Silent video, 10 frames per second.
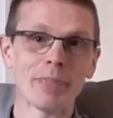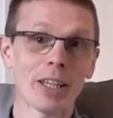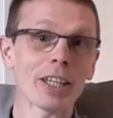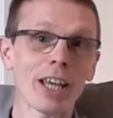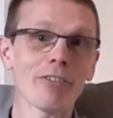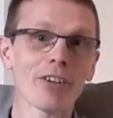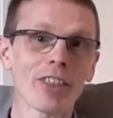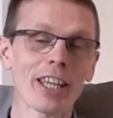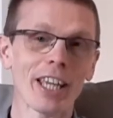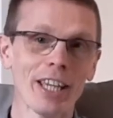and
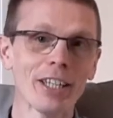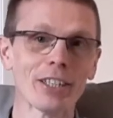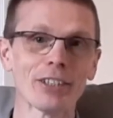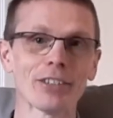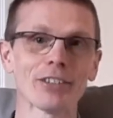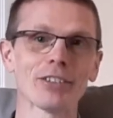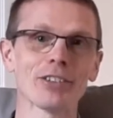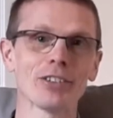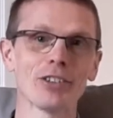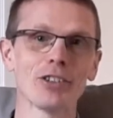everything in it
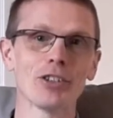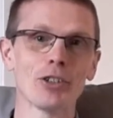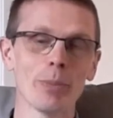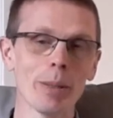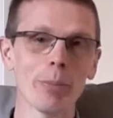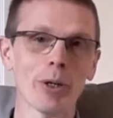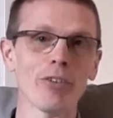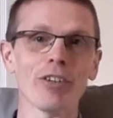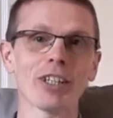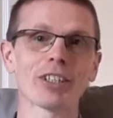to be
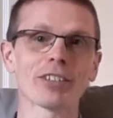perfect.